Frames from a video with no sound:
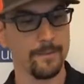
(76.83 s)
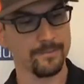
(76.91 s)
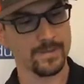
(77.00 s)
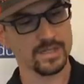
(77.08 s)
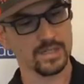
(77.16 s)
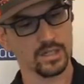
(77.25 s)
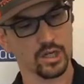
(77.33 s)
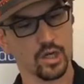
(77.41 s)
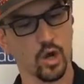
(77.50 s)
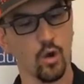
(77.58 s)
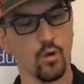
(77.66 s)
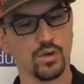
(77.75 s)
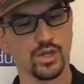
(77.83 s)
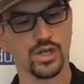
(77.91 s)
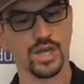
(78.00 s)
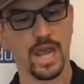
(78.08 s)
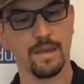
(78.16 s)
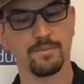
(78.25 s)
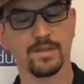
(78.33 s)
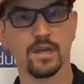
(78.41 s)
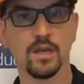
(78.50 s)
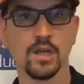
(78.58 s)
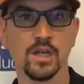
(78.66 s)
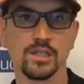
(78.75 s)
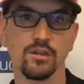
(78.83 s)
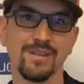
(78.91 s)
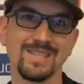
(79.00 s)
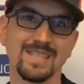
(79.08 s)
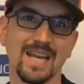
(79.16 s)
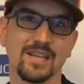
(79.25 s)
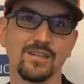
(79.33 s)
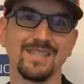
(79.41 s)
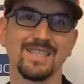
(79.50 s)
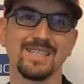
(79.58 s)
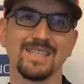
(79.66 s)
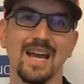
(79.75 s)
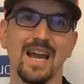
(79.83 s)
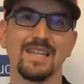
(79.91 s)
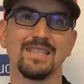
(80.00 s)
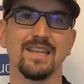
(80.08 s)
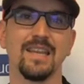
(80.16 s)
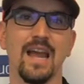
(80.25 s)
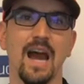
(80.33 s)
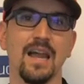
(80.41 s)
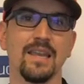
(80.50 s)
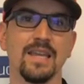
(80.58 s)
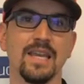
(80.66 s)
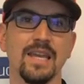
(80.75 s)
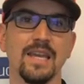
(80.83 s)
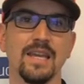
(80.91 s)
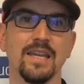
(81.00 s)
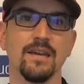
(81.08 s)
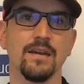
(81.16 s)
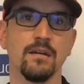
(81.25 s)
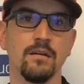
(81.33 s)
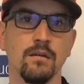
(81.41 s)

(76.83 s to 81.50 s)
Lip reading: This is a cone shaped, so this is actually designed to not need